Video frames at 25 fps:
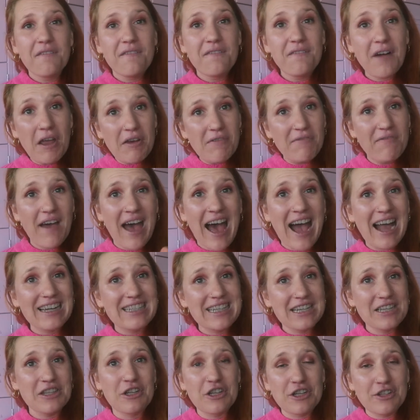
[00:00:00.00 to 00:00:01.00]
Fun
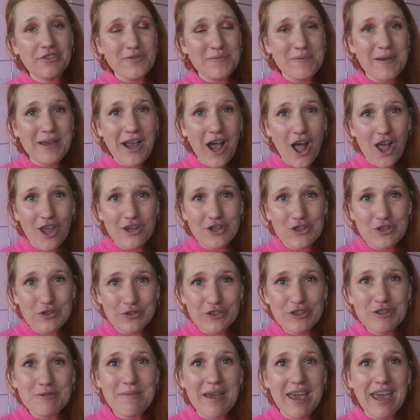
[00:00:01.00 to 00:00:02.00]
fact I learned from my college
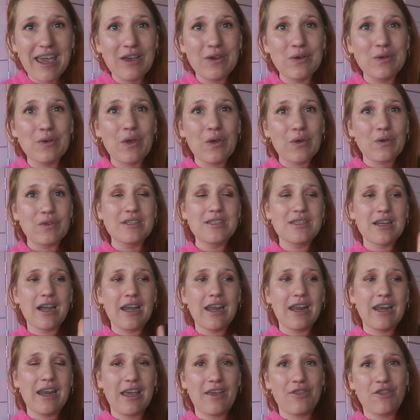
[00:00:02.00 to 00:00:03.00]
roommate who
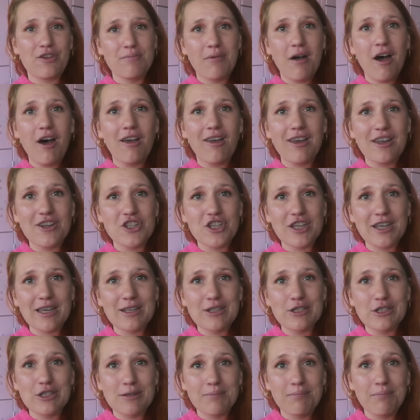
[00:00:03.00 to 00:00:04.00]
studied anthropology
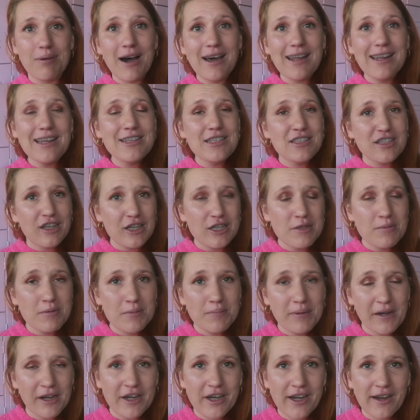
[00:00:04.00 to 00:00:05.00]
is your body starts
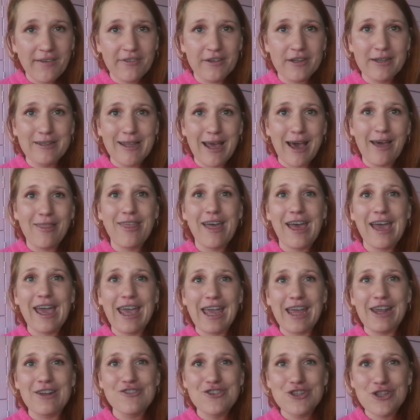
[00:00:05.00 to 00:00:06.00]
preparing for death at
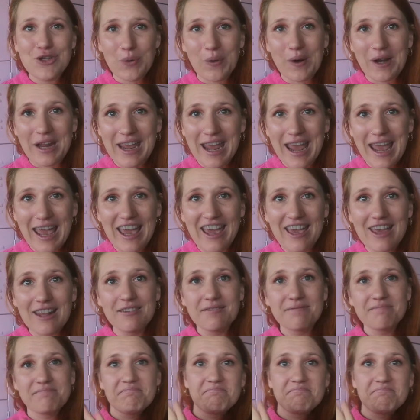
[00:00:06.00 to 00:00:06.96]
age 28.